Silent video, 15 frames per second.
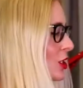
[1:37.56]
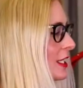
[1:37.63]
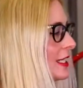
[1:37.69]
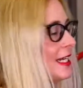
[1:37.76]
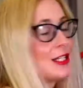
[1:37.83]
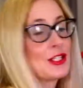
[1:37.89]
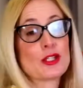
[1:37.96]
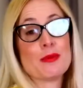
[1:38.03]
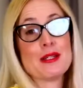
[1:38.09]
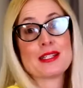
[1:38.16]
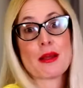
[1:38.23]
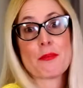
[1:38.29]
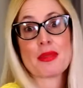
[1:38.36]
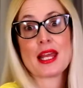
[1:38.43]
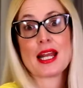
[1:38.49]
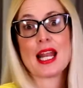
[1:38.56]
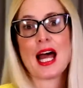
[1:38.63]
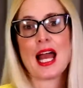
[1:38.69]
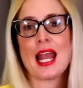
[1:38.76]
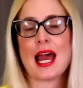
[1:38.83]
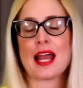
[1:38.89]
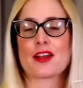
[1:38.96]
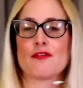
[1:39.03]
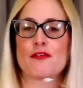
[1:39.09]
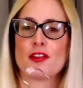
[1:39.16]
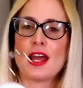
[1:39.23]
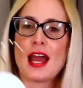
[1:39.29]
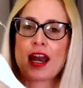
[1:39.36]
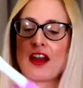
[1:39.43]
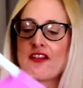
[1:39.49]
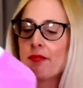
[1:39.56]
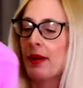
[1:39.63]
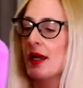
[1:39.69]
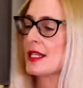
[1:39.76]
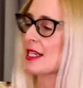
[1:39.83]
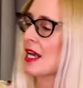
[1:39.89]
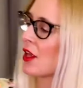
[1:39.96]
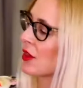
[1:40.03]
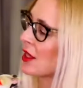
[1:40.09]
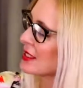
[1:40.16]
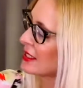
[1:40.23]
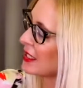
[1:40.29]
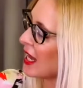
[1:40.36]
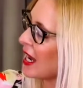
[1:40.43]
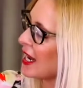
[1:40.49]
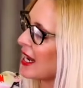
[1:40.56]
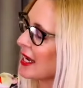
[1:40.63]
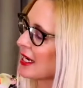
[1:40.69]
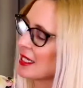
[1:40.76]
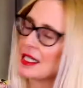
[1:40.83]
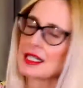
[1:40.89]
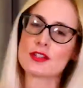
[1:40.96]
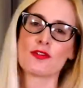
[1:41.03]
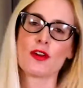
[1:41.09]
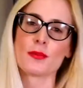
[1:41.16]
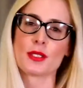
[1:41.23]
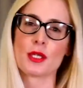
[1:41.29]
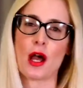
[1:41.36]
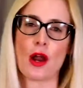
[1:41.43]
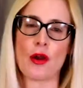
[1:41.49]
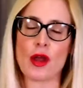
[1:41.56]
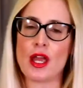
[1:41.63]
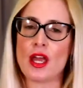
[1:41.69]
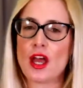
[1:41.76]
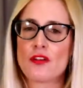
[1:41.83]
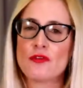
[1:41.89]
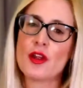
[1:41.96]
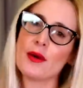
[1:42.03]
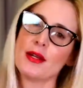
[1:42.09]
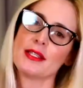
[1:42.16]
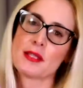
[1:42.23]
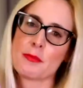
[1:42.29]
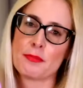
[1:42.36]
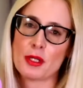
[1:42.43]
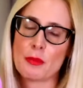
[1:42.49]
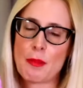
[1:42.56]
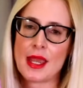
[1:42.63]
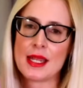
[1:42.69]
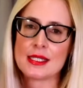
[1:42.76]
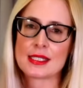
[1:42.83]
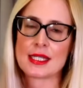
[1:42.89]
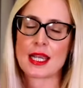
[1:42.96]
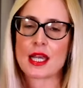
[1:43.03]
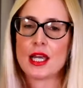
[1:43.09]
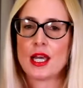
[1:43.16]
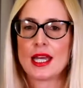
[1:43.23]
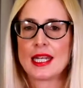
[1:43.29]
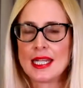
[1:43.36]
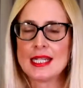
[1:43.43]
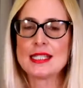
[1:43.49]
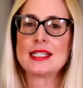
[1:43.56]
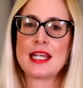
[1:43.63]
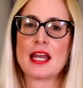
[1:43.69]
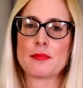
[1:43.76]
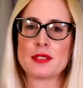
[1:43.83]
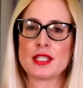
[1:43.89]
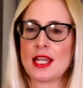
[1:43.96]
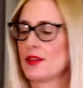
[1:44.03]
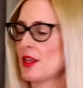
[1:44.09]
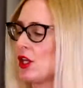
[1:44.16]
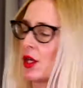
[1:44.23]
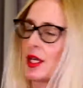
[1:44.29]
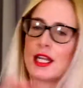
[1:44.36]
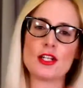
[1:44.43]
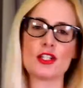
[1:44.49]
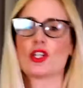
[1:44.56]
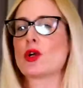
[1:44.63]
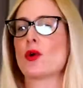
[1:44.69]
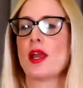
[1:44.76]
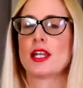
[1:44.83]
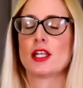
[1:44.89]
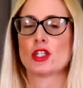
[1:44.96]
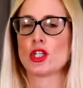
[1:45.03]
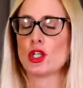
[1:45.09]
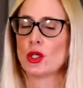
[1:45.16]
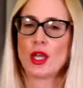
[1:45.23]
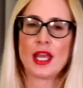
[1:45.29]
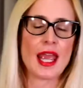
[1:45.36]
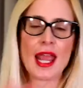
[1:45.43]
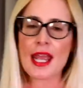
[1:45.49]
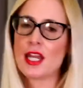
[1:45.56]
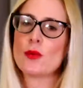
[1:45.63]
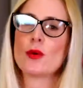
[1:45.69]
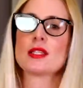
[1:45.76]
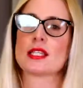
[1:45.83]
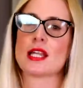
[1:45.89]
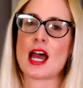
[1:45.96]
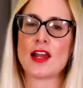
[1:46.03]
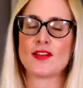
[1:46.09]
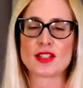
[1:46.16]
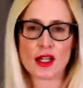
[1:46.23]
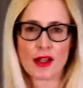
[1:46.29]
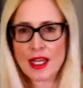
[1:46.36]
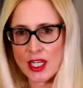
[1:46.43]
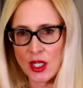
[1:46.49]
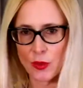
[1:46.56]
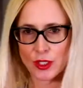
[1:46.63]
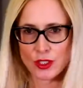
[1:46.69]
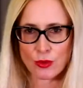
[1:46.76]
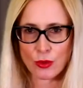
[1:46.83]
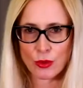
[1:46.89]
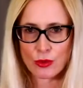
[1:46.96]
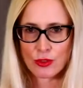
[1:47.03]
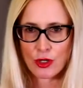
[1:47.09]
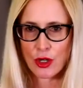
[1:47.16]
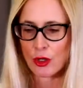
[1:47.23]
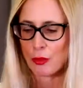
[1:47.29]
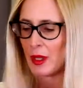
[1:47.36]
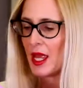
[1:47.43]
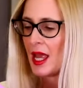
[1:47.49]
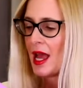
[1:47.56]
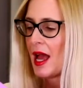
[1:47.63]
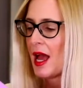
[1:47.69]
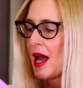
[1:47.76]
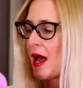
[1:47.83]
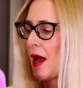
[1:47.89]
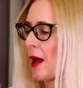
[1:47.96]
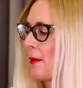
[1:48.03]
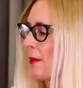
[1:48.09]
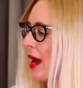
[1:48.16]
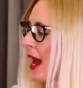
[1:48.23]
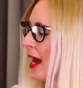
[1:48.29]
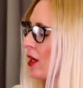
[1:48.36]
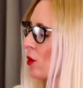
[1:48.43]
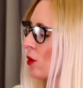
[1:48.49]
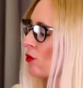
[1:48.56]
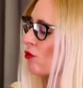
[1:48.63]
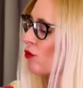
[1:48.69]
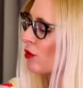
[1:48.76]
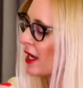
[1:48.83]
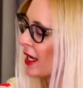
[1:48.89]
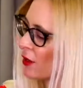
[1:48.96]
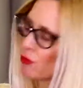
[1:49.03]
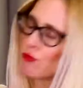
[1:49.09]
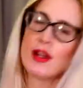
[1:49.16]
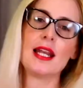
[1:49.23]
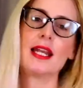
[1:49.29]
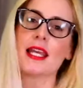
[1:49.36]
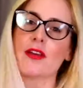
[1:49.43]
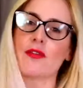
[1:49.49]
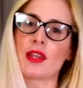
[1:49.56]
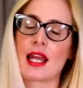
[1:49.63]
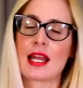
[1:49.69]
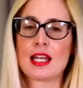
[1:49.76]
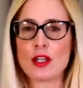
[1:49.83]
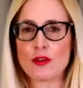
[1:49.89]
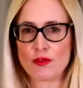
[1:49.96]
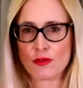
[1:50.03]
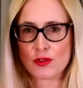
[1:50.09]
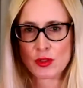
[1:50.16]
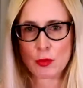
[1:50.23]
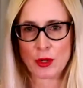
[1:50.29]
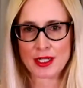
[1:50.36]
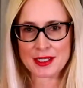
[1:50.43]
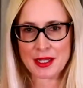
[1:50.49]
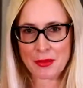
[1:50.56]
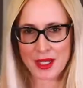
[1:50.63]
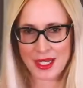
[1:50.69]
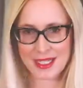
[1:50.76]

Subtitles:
needs to be something lilac, and for that I've picked out this lilac knit from Zara. Very simple, basic, an easy update that you can integrate into anyone's lifestyle, anyone's wardrobe, and it'll really give it that lift for spring summer